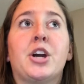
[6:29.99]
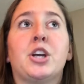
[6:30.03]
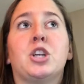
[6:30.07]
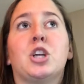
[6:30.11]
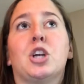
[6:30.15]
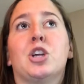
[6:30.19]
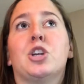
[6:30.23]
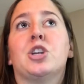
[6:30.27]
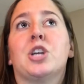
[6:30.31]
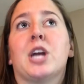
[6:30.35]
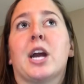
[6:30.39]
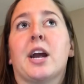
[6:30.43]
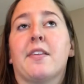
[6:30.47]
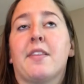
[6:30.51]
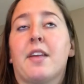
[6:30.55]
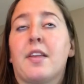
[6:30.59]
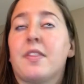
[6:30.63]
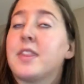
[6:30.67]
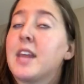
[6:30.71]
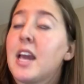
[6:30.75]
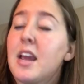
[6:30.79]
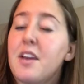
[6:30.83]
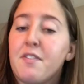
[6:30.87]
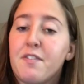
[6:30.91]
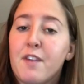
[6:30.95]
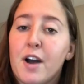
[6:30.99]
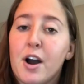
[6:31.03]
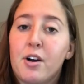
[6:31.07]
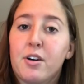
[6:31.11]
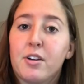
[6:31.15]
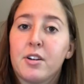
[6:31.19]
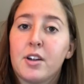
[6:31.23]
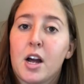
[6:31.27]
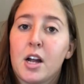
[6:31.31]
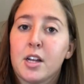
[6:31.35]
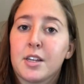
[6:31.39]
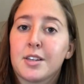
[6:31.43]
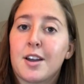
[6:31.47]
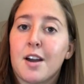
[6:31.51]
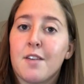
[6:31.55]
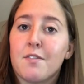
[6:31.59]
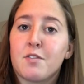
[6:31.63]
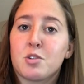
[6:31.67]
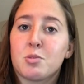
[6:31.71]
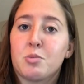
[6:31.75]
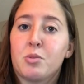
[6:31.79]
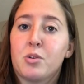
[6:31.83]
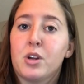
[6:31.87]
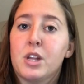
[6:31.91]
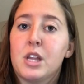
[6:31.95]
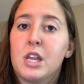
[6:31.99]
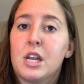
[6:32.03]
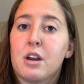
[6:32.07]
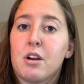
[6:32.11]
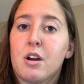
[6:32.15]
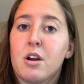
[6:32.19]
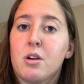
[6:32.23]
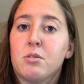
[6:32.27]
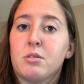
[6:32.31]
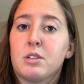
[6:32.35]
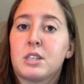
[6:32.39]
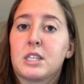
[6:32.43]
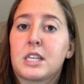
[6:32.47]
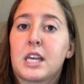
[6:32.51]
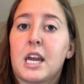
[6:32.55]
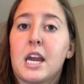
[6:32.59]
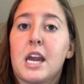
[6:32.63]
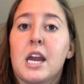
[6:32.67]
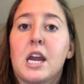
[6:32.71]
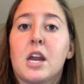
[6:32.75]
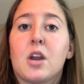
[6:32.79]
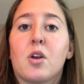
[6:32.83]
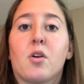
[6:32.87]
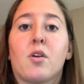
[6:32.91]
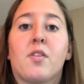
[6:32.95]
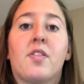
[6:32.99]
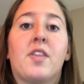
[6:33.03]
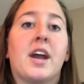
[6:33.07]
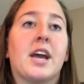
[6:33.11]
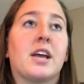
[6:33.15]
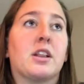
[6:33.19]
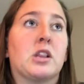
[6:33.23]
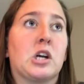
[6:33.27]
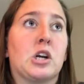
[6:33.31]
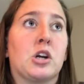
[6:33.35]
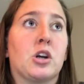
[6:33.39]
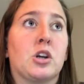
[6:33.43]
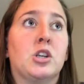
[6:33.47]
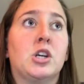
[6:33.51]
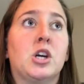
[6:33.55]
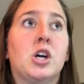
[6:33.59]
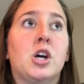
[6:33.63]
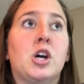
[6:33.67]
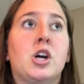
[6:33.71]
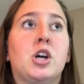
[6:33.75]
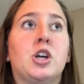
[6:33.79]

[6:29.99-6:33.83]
to share that they felt uncomfortable in their own skin, or they learned